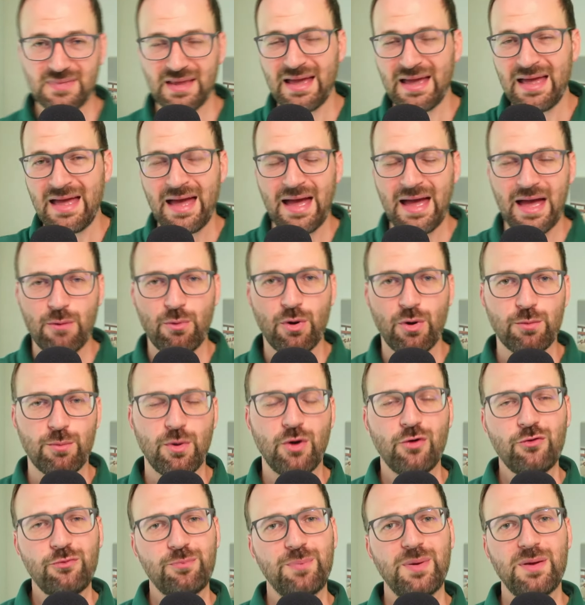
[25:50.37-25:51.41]
And what
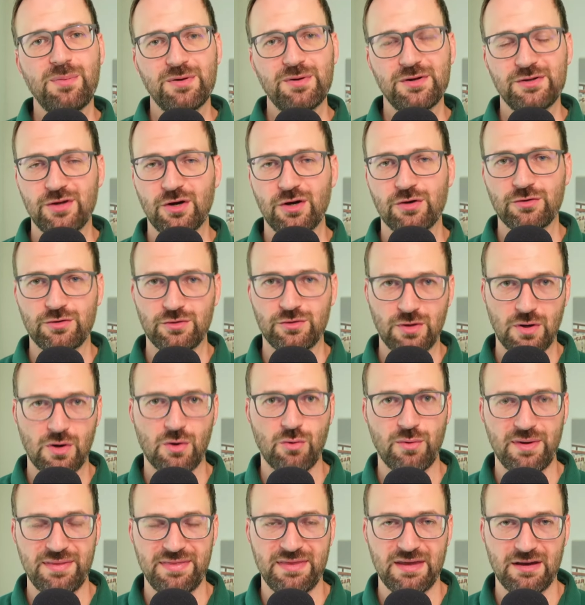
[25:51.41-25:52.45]
most people don't know
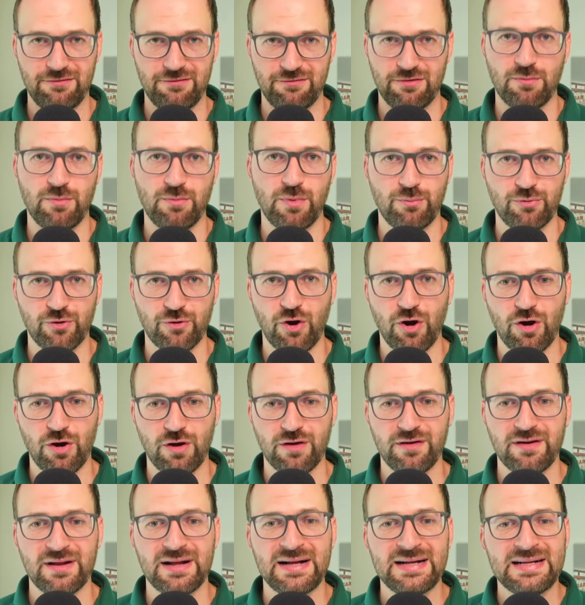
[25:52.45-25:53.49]
when they're from abroad